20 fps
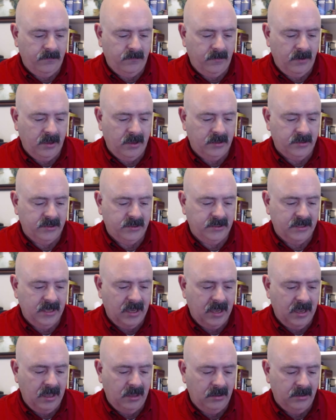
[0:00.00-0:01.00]

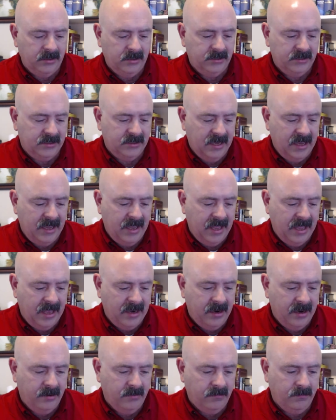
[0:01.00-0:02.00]
cell and say
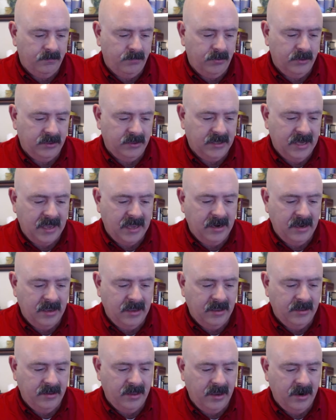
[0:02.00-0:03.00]
edit and put data
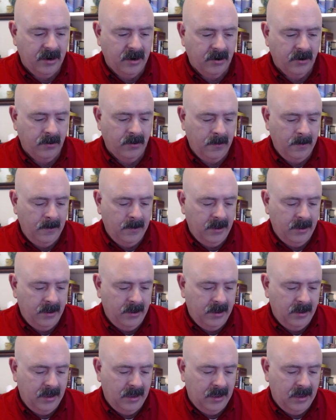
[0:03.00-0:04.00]
in there,
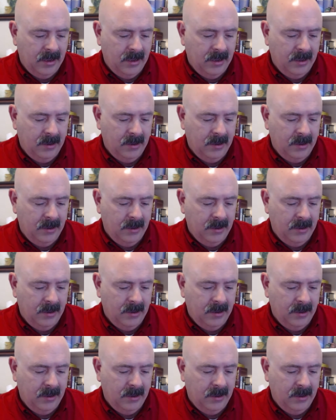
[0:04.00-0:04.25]
like